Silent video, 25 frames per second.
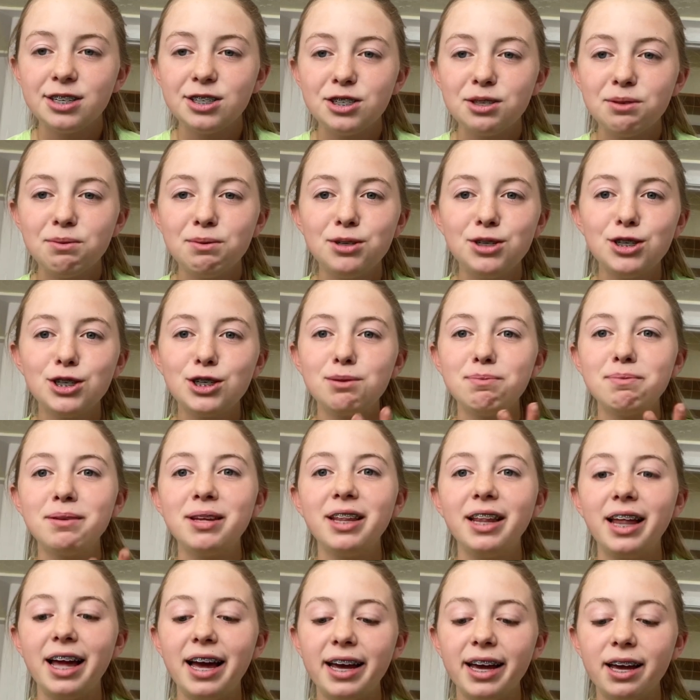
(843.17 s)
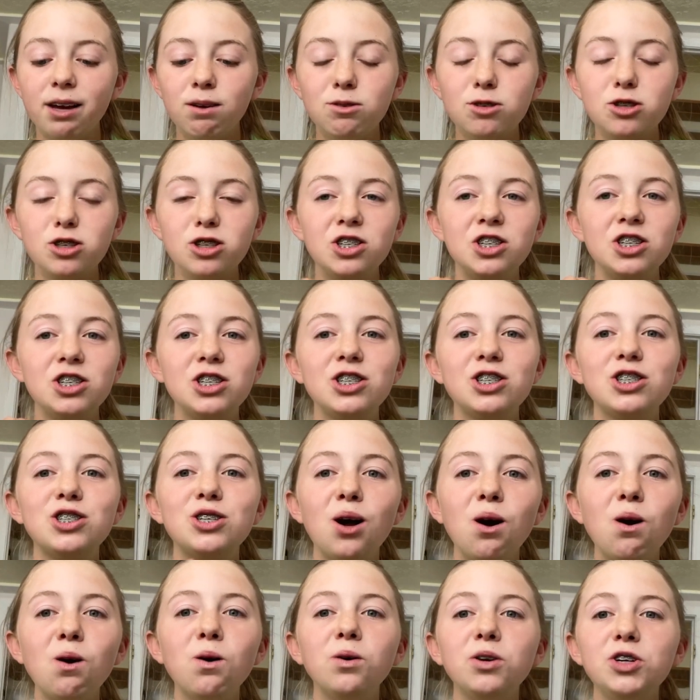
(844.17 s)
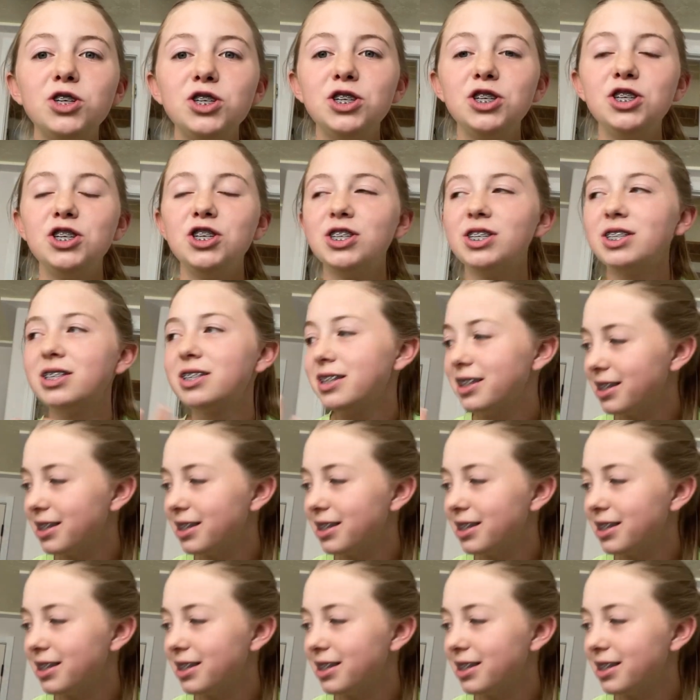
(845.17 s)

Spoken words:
she would just be like, it was just so, she's